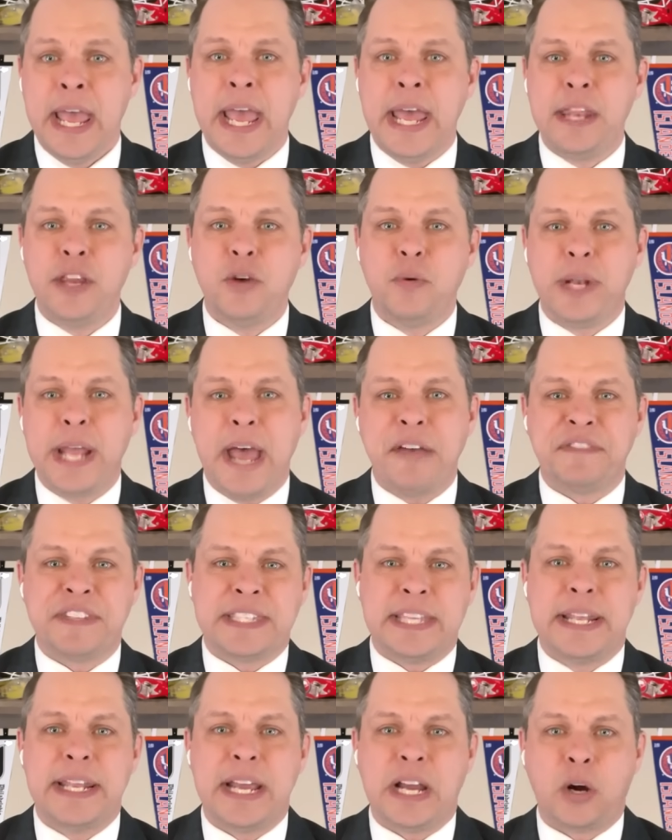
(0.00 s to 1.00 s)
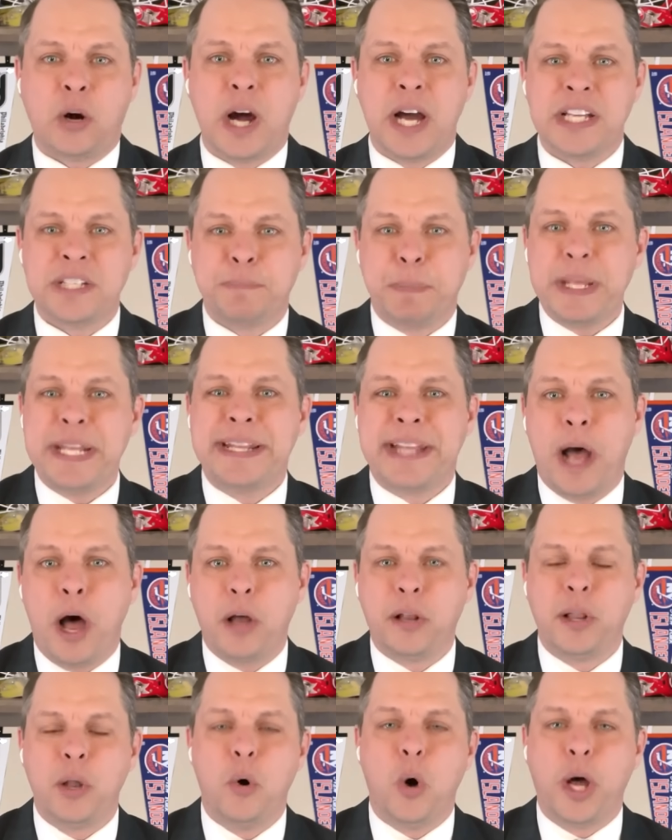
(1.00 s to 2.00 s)
And you would have Sidney Crosby
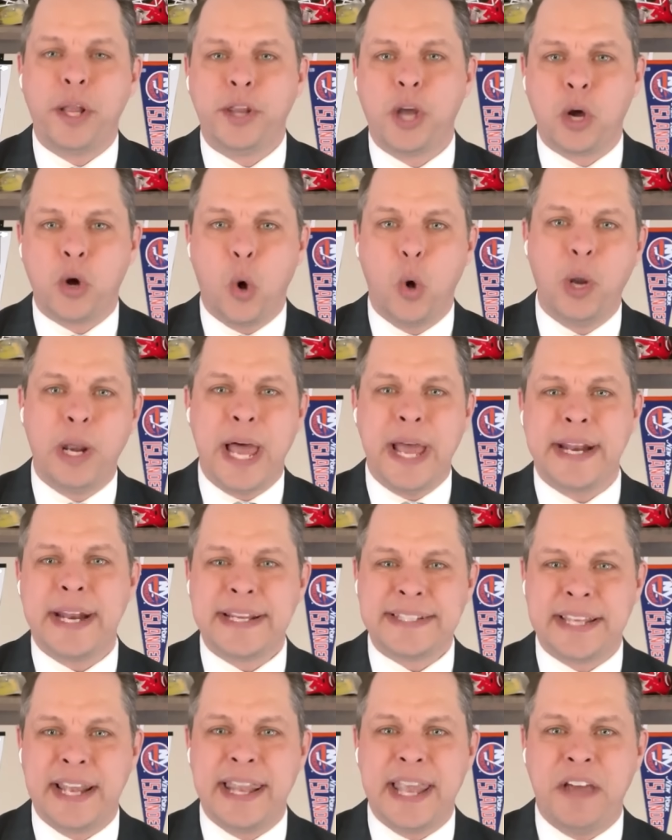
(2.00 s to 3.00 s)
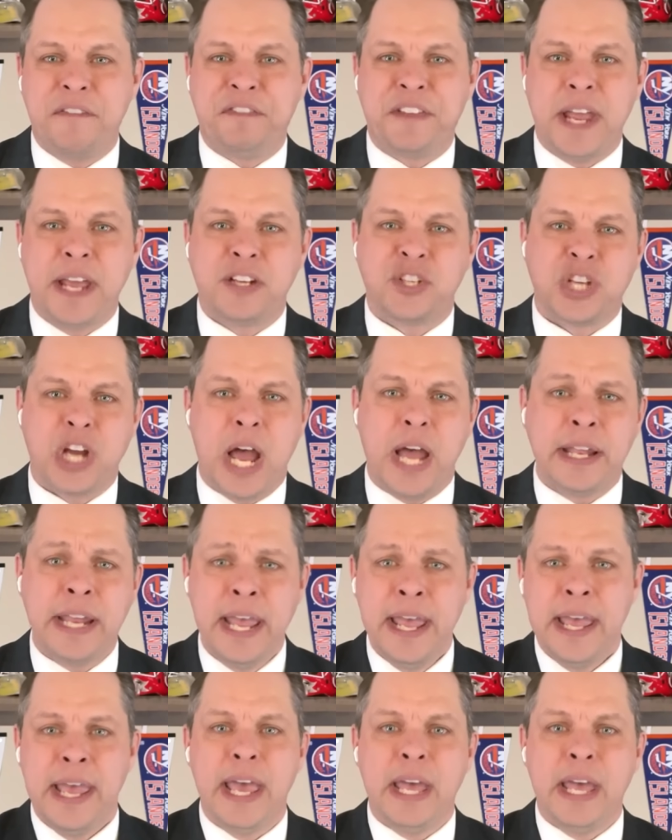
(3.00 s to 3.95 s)
down low on the goal line as a left-hand shot,